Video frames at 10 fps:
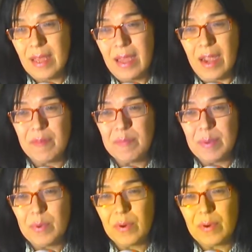I
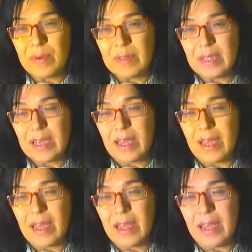remember,
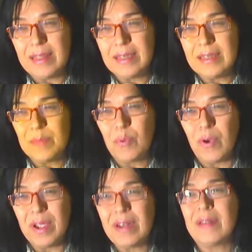I think the
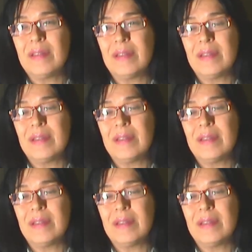point,